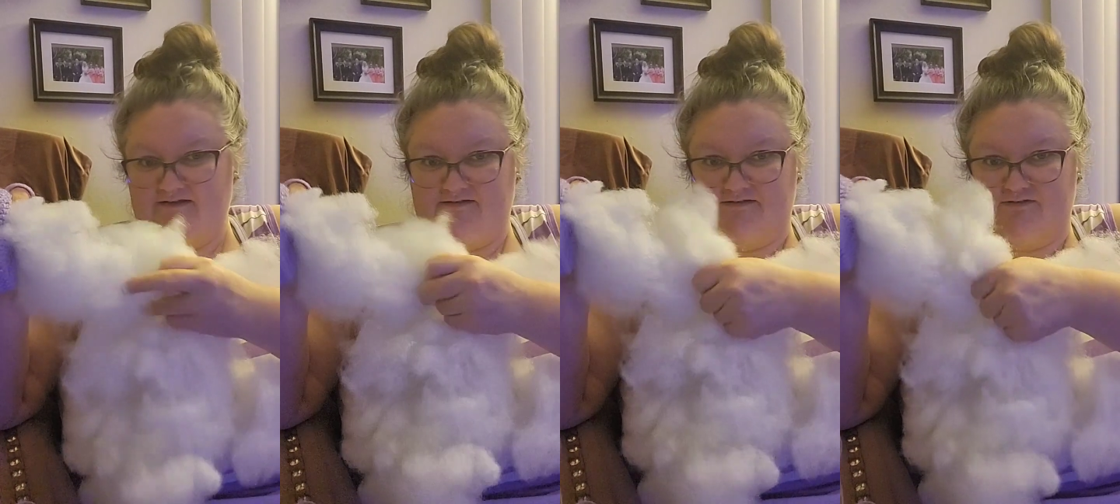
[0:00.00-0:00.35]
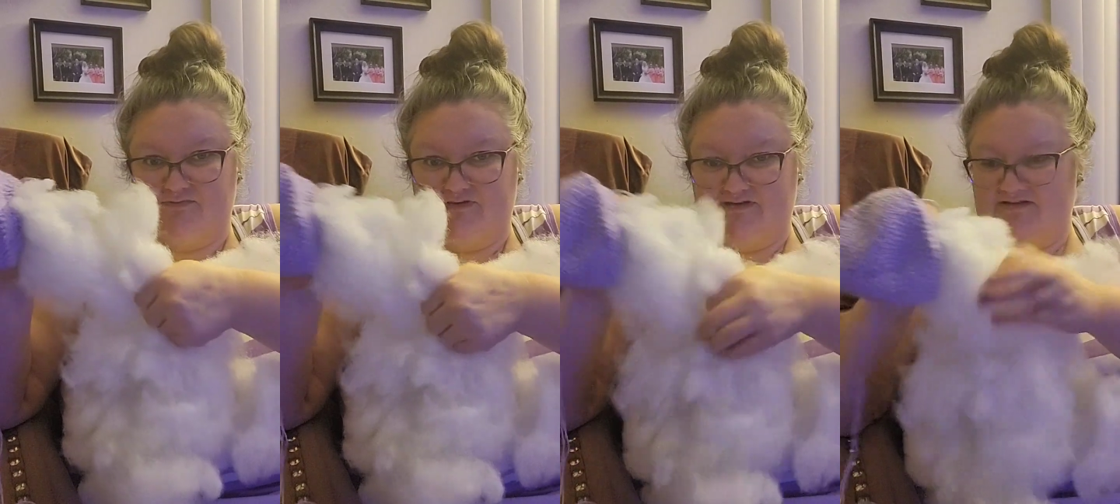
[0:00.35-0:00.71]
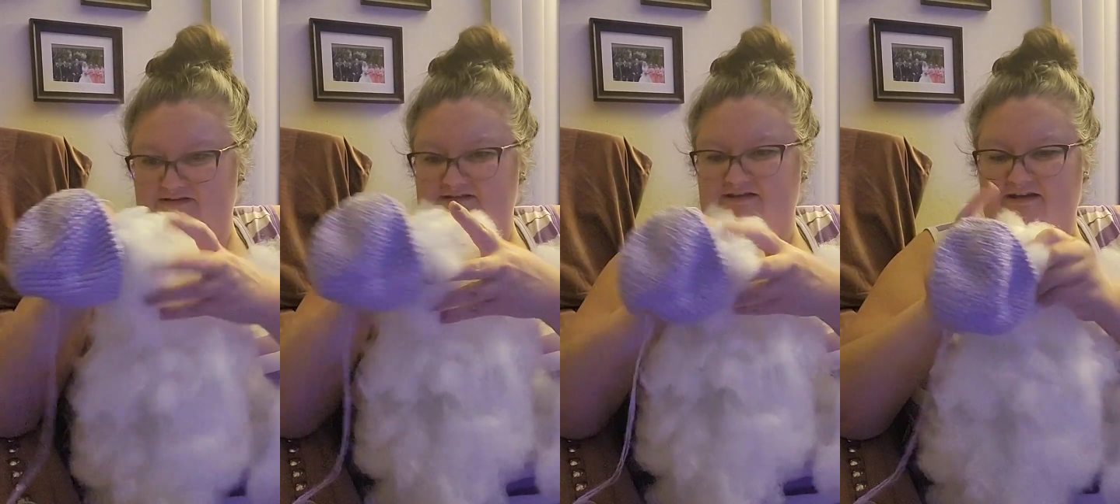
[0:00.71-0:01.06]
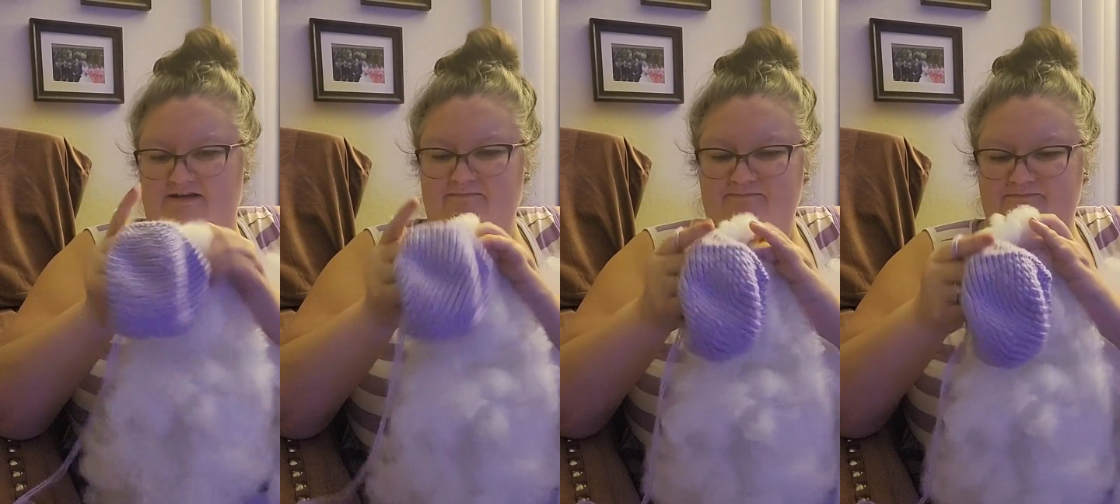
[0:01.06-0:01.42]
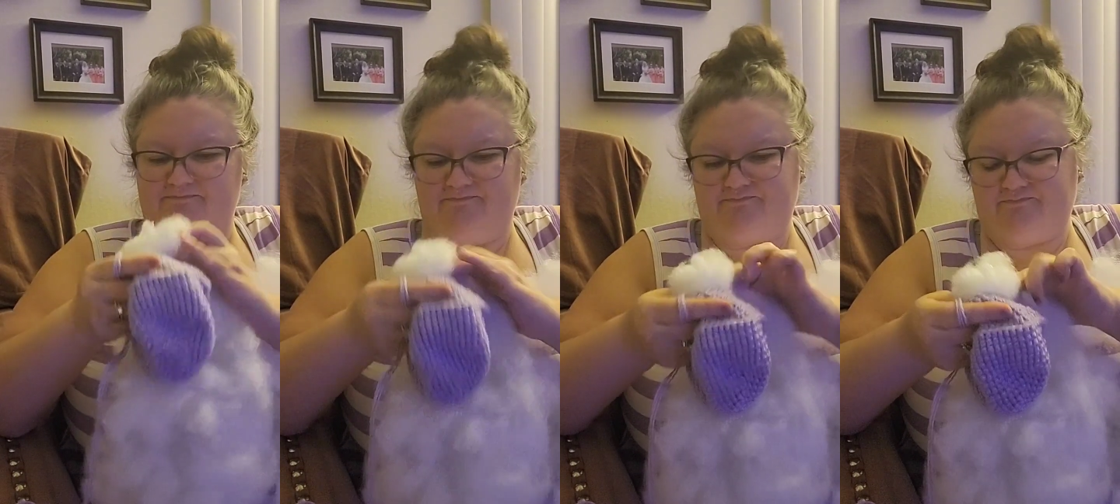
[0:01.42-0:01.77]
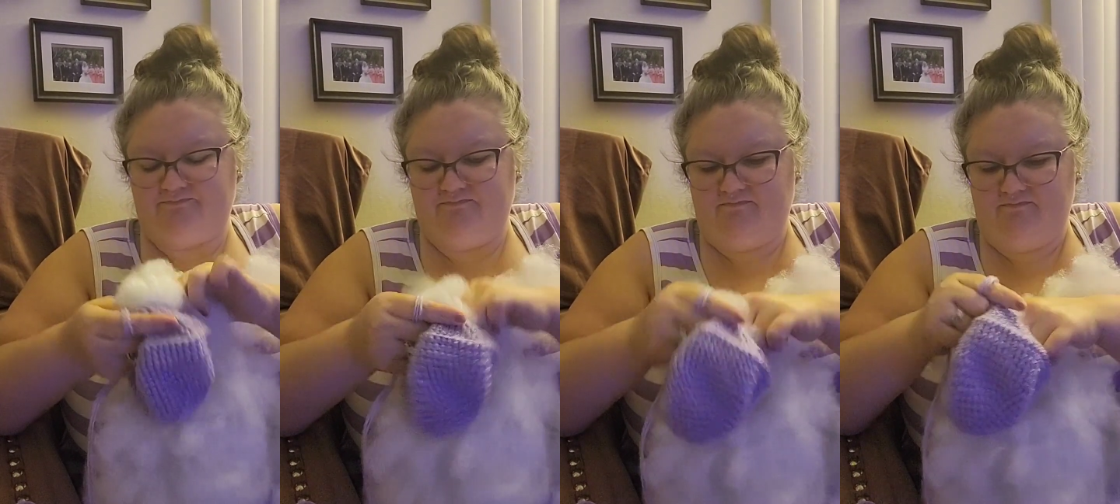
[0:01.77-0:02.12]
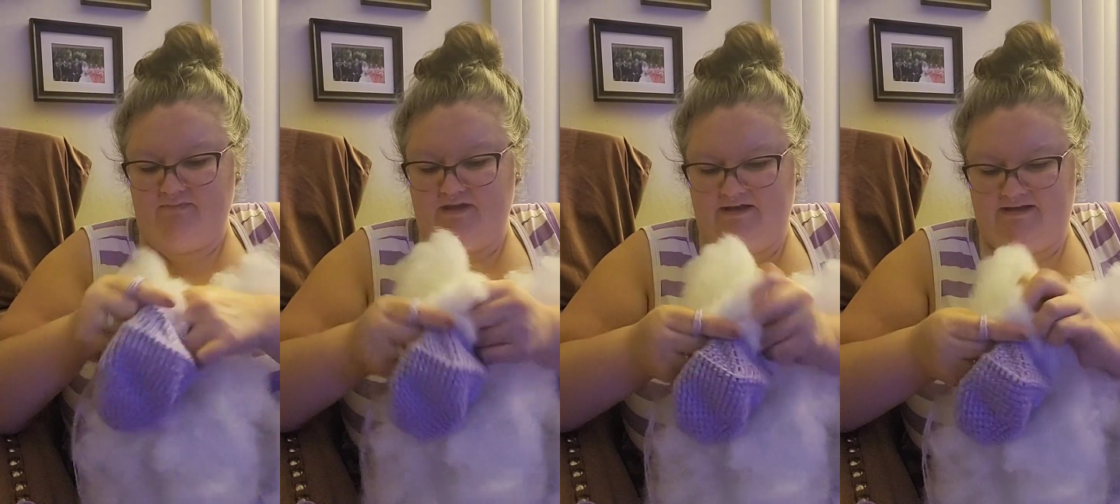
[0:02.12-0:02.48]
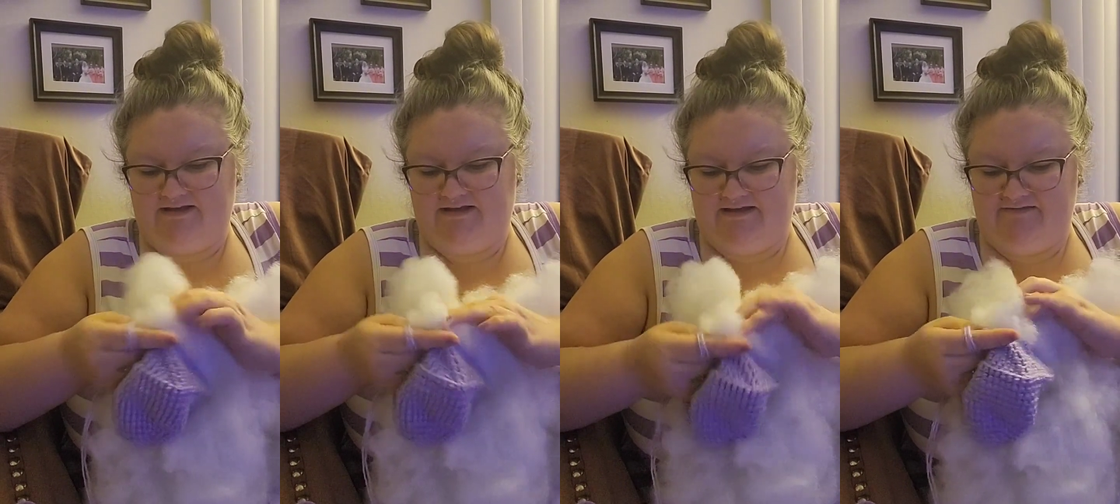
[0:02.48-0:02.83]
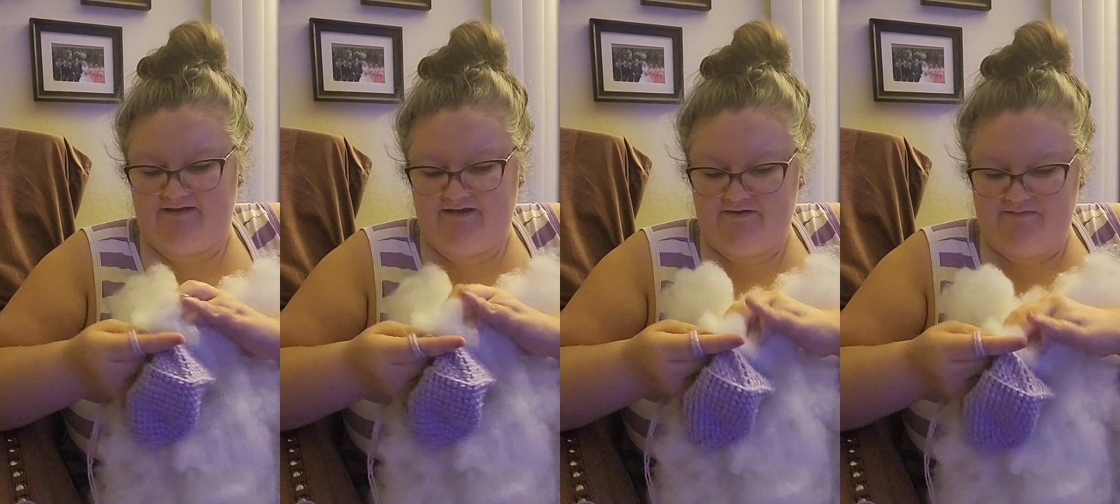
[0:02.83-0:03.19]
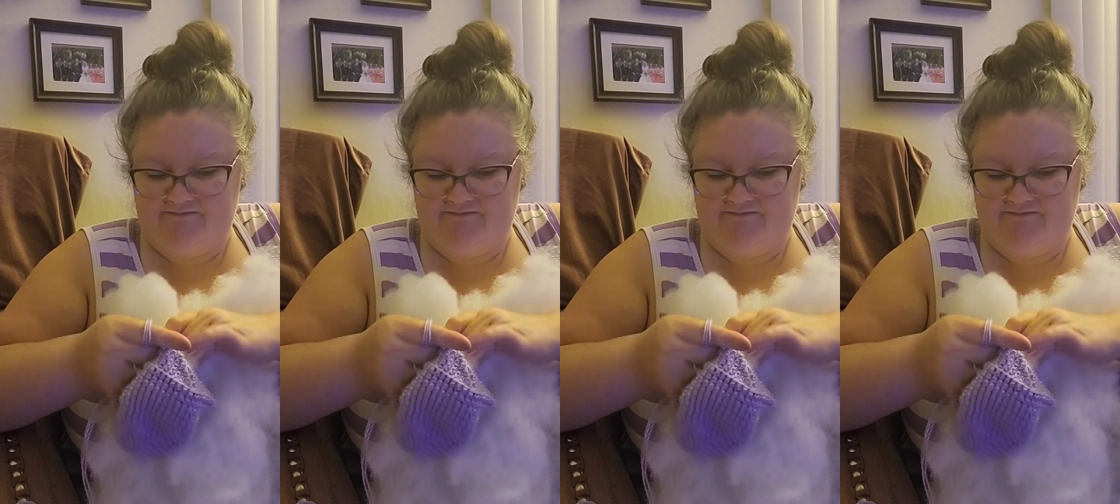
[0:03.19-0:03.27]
a little bit at a time and get it in there.